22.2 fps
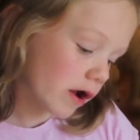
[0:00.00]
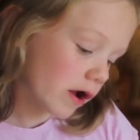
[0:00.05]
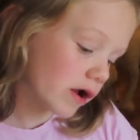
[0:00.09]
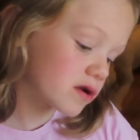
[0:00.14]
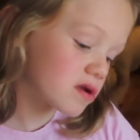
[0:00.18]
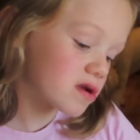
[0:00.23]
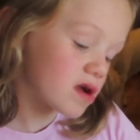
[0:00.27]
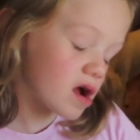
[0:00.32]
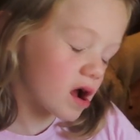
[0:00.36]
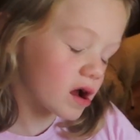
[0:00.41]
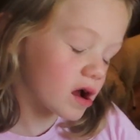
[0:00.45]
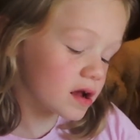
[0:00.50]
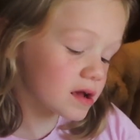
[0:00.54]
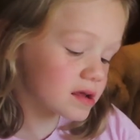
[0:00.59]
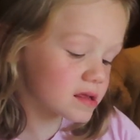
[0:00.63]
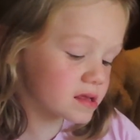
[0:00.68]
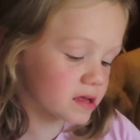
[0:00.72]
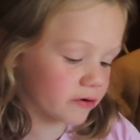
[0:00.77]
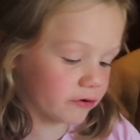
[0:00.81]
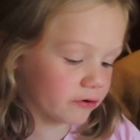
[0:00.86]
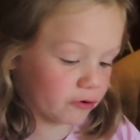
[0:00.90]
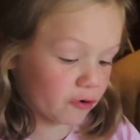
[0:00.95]
It
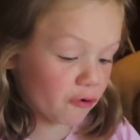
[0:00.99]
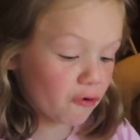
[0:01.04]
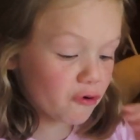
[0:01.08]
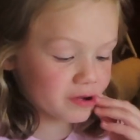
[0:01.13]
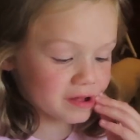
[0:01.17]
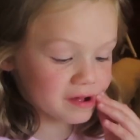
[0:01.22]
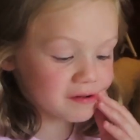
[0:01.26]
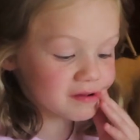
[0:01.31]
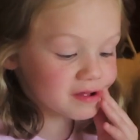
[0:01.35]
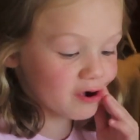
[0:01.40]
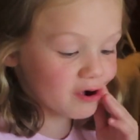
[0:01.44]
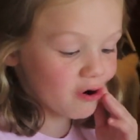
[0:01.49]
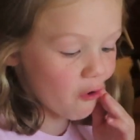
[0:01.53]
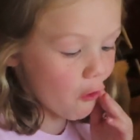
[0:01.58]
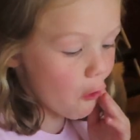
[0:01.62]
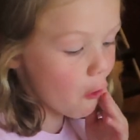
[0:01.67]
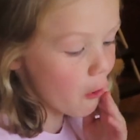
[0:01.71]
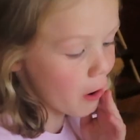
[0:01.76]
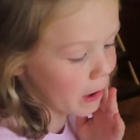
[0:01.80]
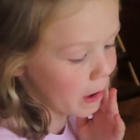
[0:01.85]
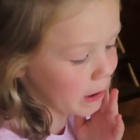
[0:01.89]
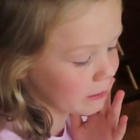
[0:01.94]
tastes, oh, that's
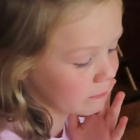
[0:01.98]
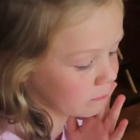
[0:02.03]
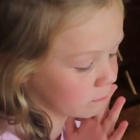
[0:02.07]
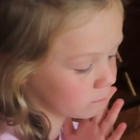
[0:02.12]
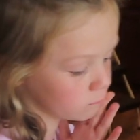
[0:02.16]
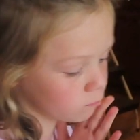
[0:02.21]
hot.